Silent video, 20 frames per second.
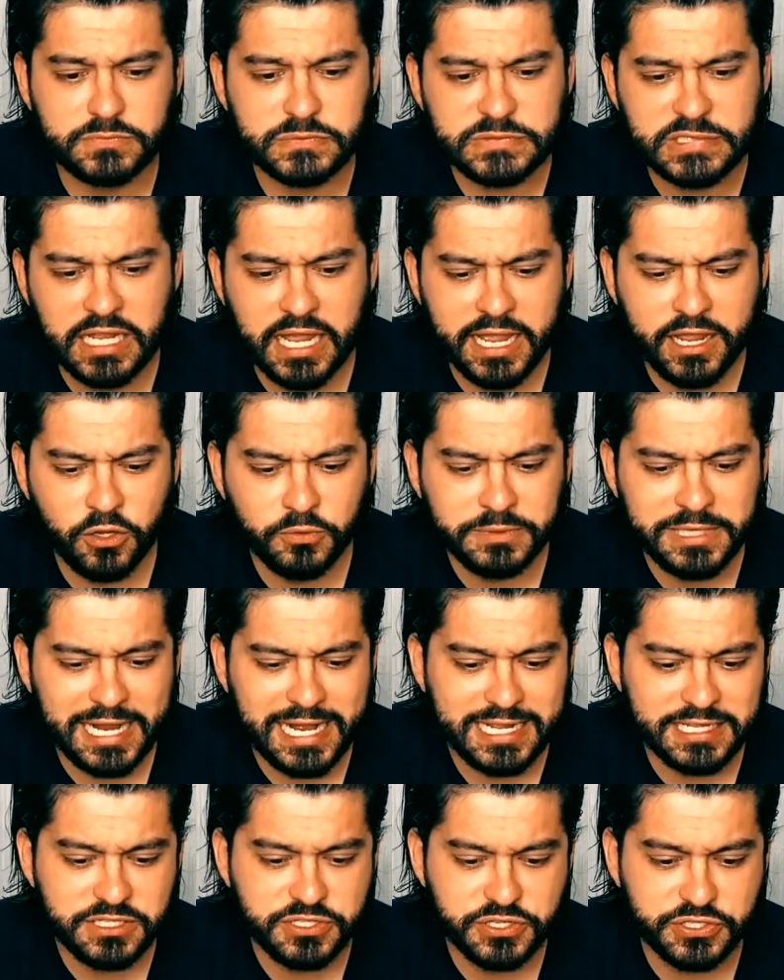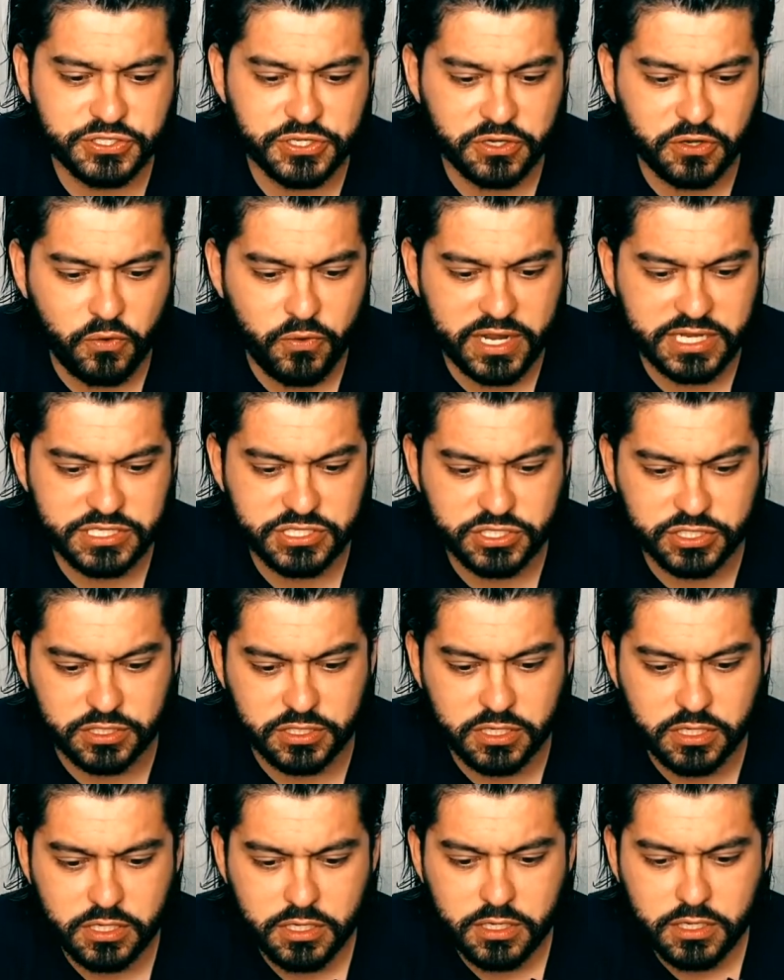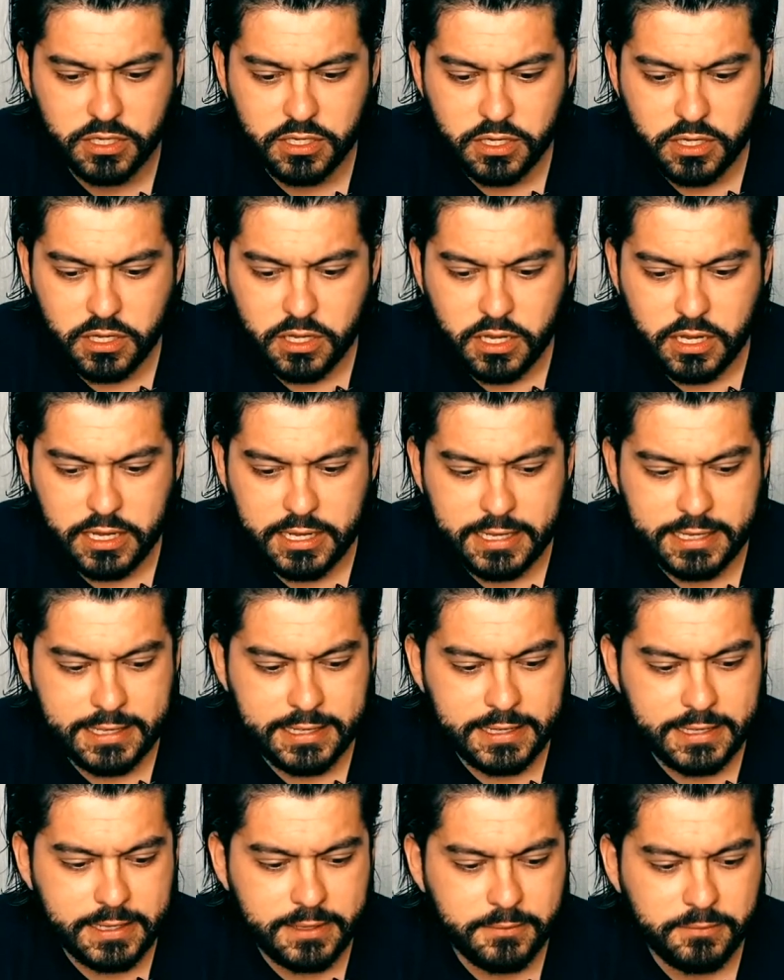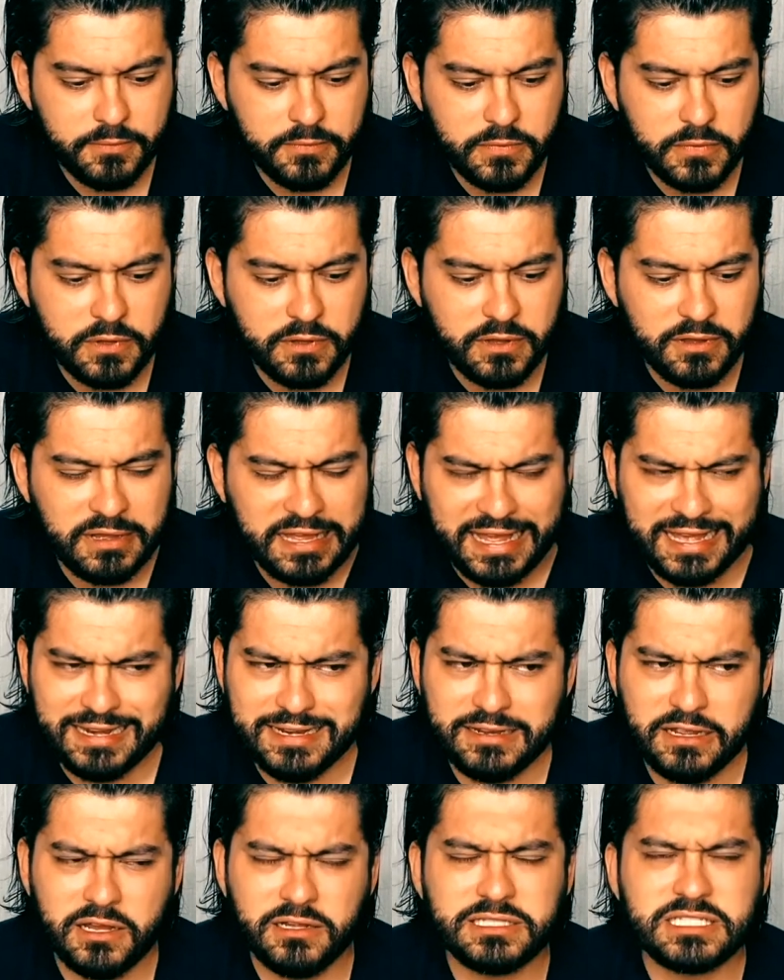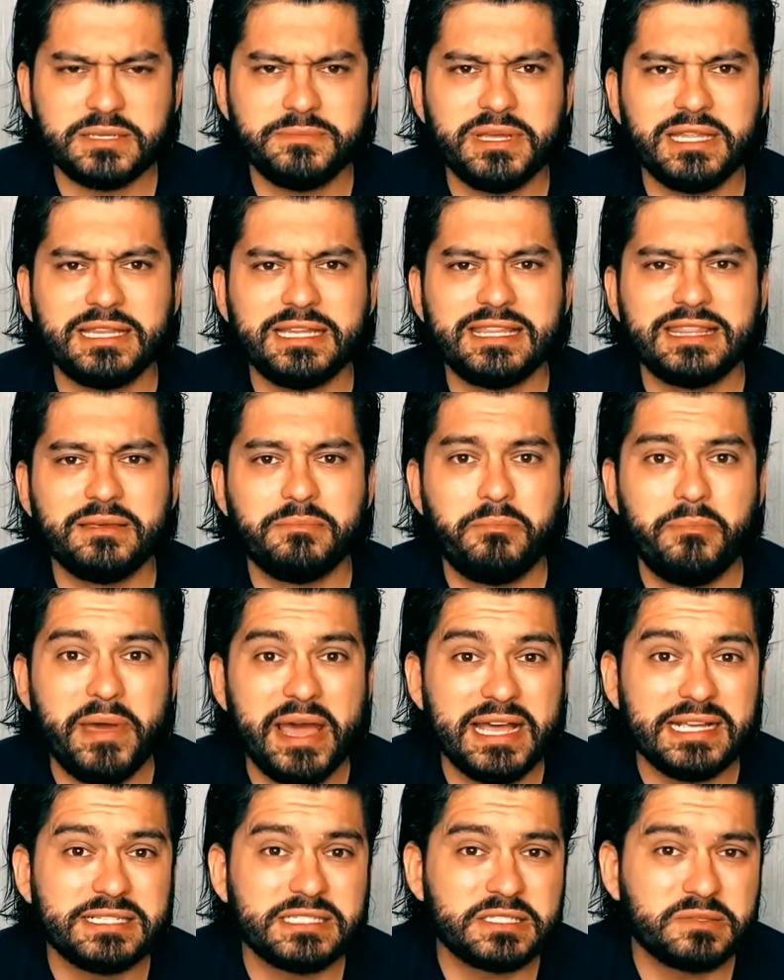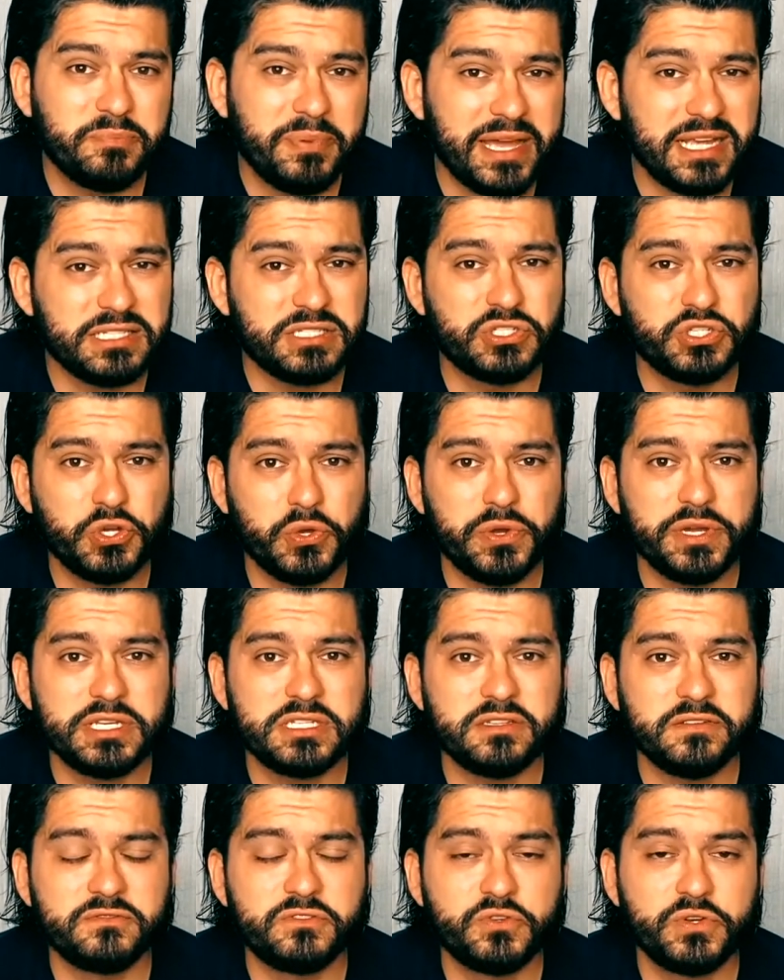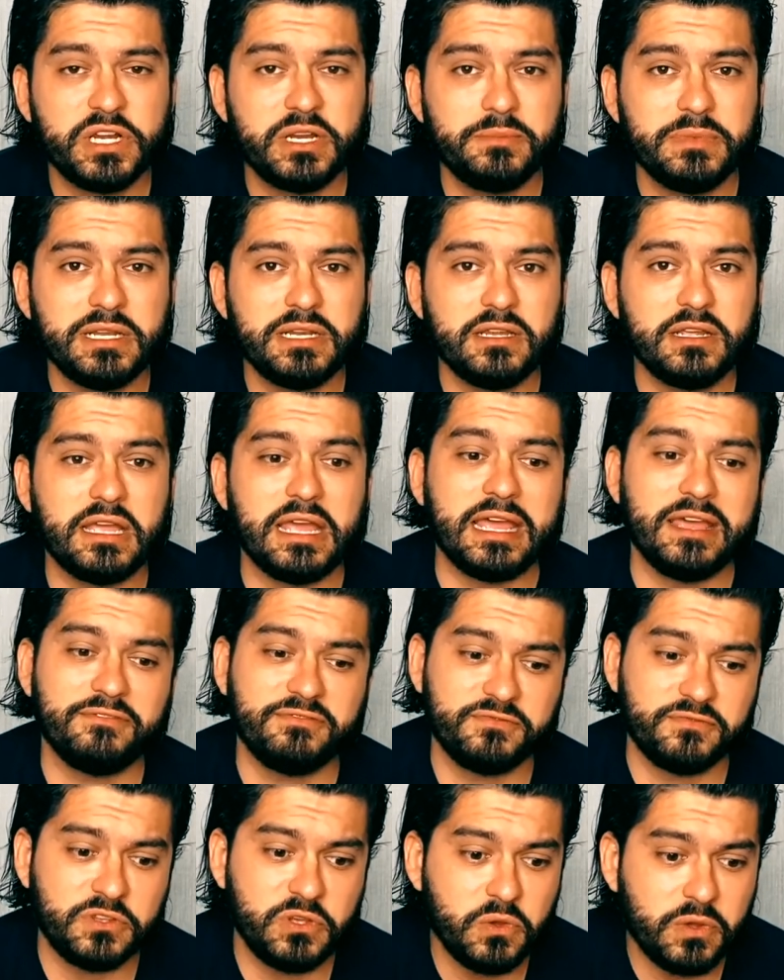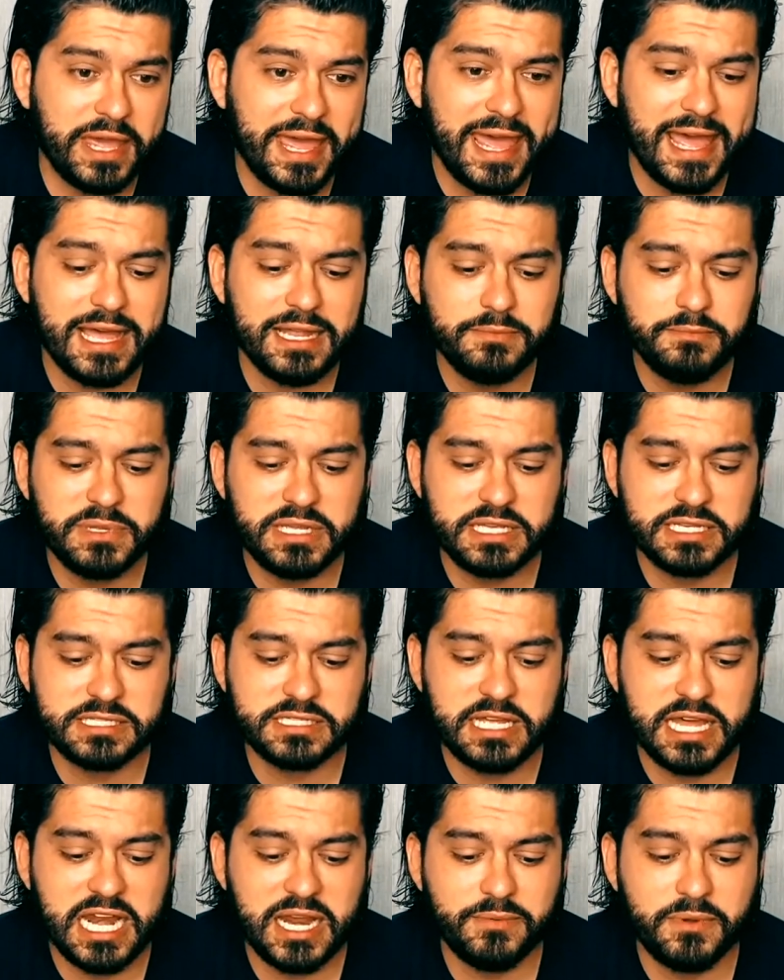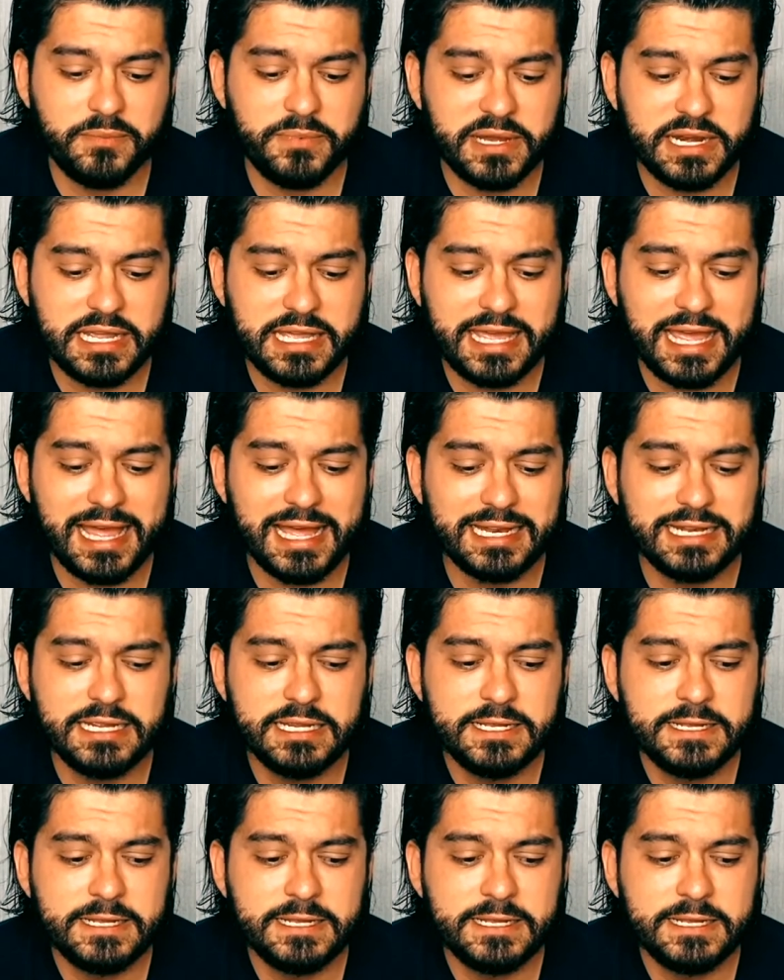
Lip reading: I hope that answers your question. And ultimately, the best choice of treatment, if you can, because not everybody can,